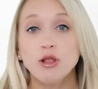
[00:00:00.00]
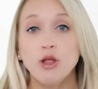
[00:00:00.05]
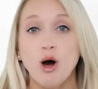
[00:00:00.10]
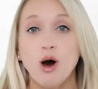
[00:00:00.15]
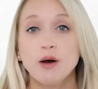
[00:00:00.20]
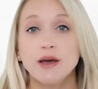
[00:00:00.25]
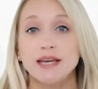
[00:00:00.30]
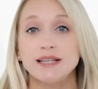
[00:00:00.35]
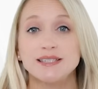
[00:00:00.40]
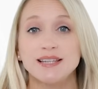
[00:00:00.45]

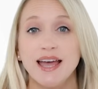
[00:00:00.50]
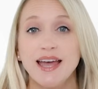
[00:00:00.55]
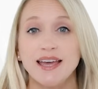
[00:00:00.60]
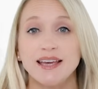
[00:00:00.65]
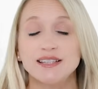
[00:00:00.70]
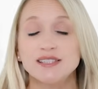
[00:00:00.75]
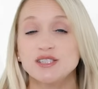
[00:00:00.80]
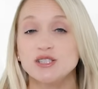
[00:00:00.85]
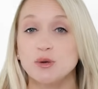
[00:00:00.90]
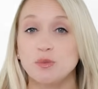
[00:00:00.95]
long it
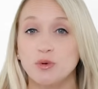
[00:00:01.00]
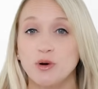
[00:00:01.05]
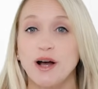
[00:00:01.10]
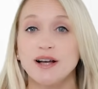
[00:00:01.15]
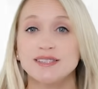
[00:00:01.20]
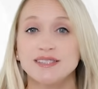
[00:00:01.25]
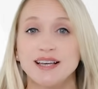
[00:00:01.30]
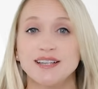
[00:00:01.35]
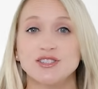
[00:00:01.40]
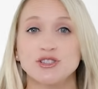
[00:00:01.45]
takes to
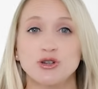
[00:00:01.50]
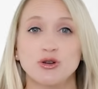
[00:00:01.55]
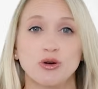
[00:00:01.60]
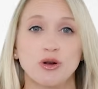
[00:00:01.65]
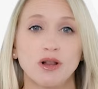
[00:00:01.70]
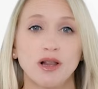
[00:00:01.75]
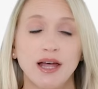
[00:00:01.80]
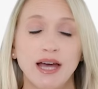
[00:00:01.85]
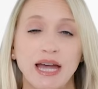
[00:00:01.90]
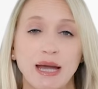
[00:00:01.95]
process your
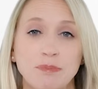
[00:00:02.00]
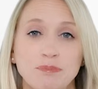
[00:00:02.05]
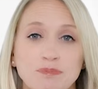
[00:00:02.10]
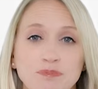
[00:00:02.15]
claim.